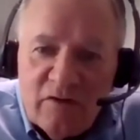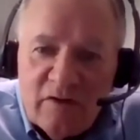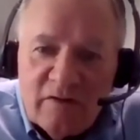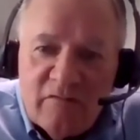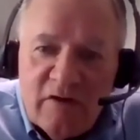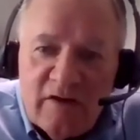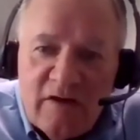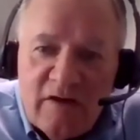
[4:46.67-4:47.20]
You
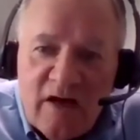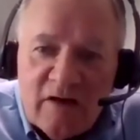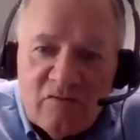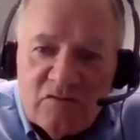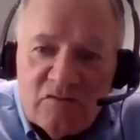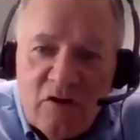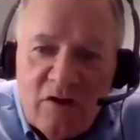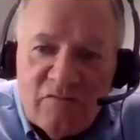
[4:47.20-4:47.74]
think of any
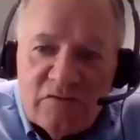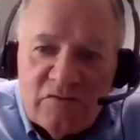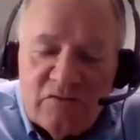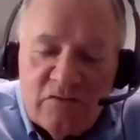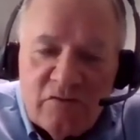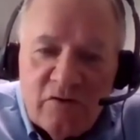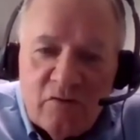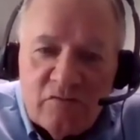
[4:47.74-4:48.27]
doctor's
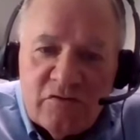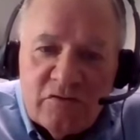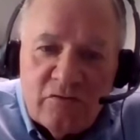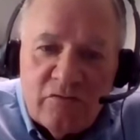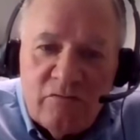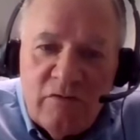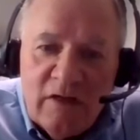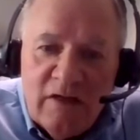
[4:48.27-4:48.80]
office you go
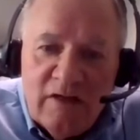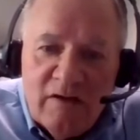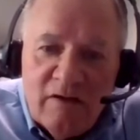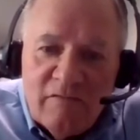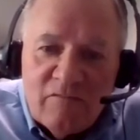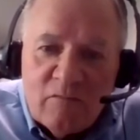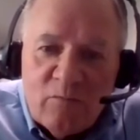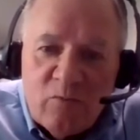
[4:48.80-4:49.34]
to
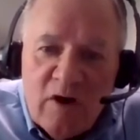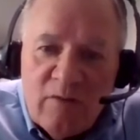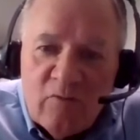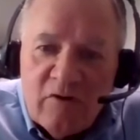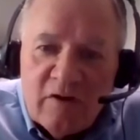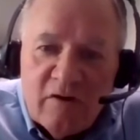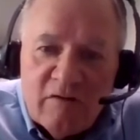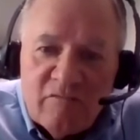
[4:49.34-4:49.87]
for
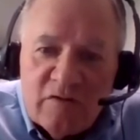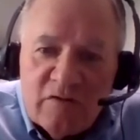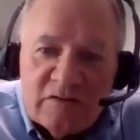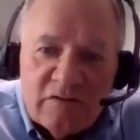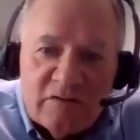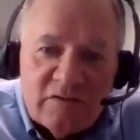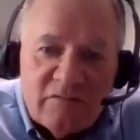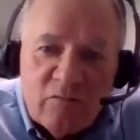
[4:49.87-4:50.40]
primary care
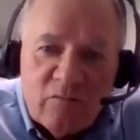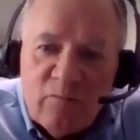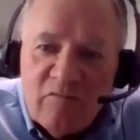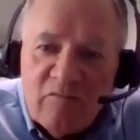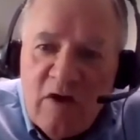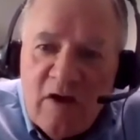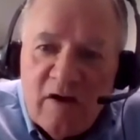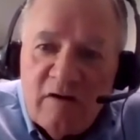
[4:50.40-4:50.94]
visits, for
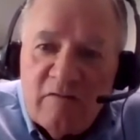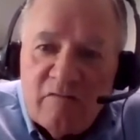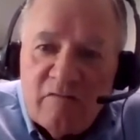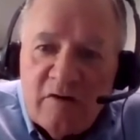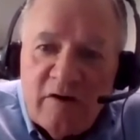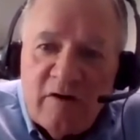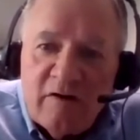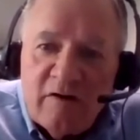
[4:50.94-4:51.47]

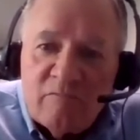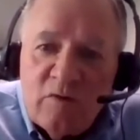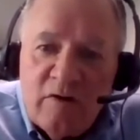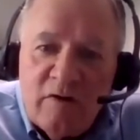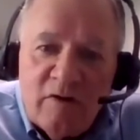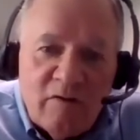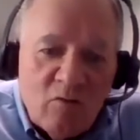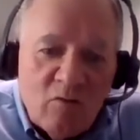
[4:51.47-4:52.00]
preventative
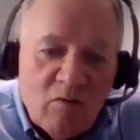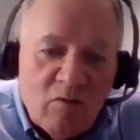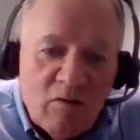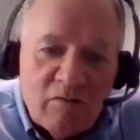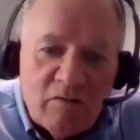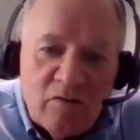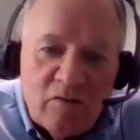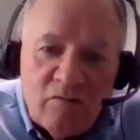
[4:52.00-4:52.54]
care,
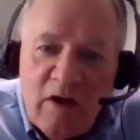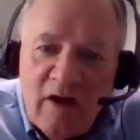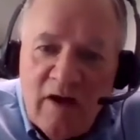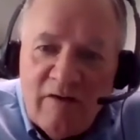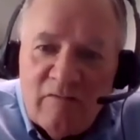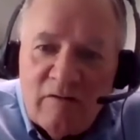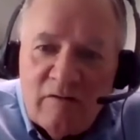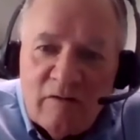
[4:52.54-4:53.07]
or you
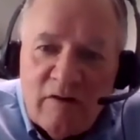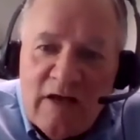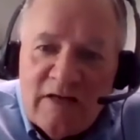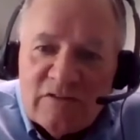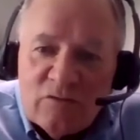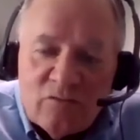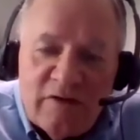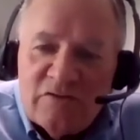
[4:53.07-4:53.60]
have a
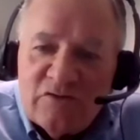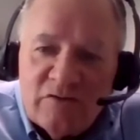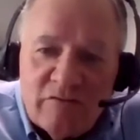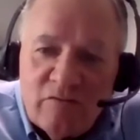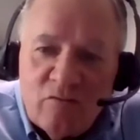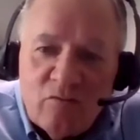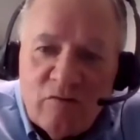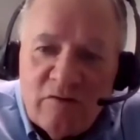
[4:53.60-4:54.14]

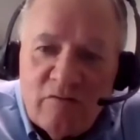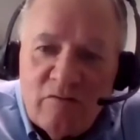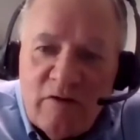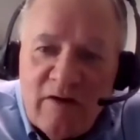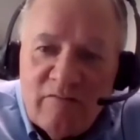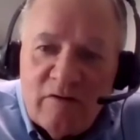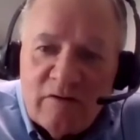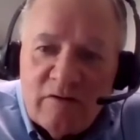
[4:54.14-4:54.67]
laceration, or
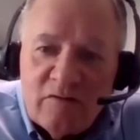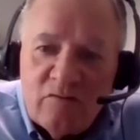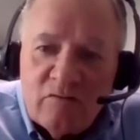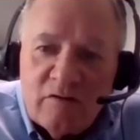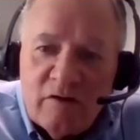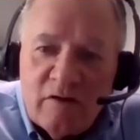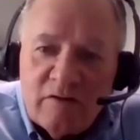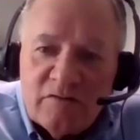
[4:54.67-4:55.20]
you have an
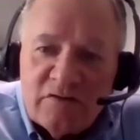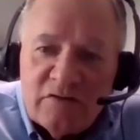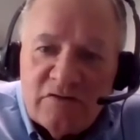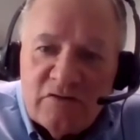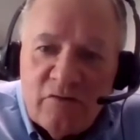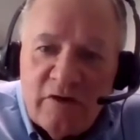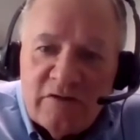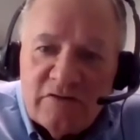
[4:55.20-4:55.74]
acute care
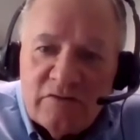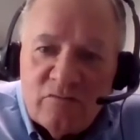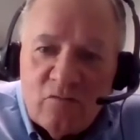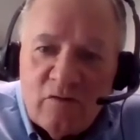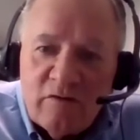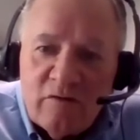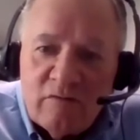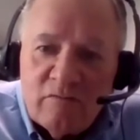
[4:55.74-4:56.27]

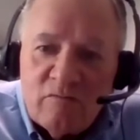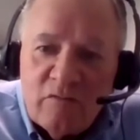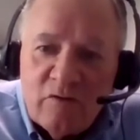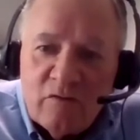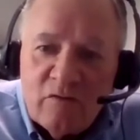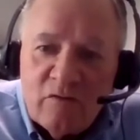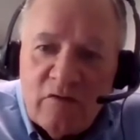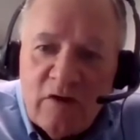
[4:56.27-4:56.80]
situation where
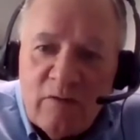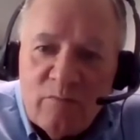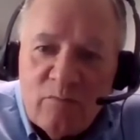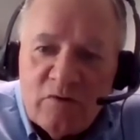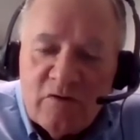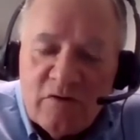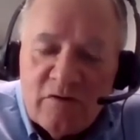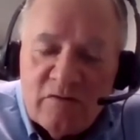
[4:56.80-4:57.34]
you've
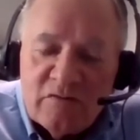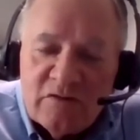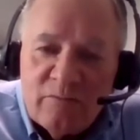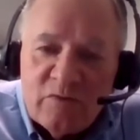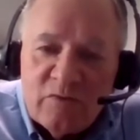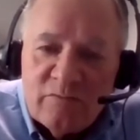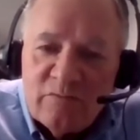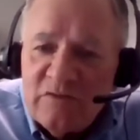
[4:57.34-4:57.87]
got particular
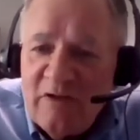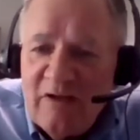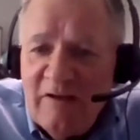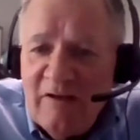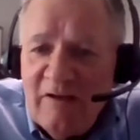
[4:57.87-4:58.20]
symptoms.